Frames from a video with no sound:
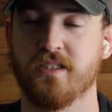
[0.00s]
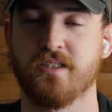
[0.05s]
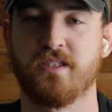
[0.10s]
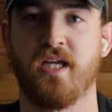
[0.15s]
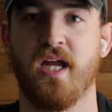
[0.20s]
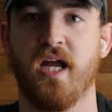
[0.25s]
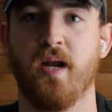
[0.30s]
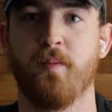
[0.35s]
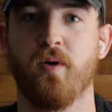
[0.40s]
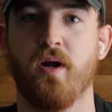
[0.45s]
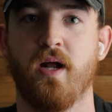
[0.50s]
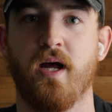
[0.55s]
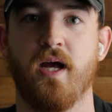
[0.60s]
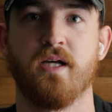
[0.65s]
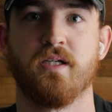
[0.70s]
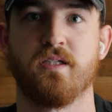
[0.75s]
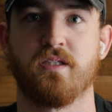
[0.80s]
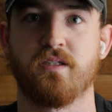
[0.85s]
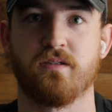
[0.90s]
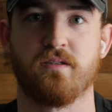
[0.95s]
This camera
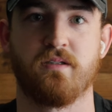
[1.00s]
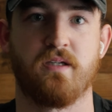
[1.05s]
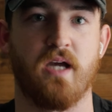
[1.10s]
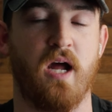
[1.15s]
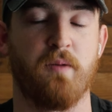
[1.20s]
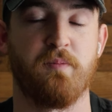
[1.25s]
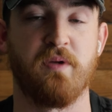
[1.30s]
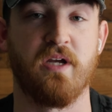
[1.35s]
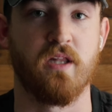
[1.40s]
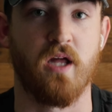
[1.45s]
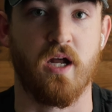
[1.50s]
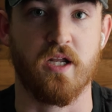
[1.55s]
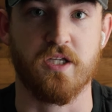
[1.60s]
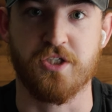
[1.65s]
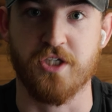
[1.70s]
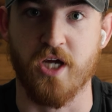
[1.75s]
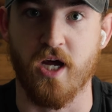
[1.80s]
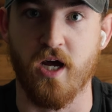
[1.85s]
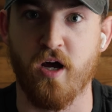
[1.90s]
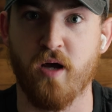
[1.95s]
has got me a lot
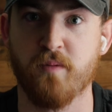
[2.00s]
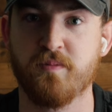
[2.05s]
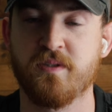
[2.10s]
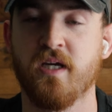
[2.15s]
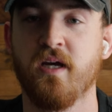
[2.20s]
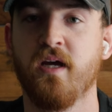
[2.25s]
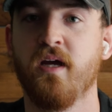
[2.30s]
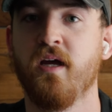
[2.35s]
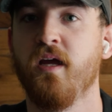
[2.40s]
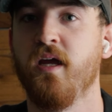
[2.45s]
of jobs.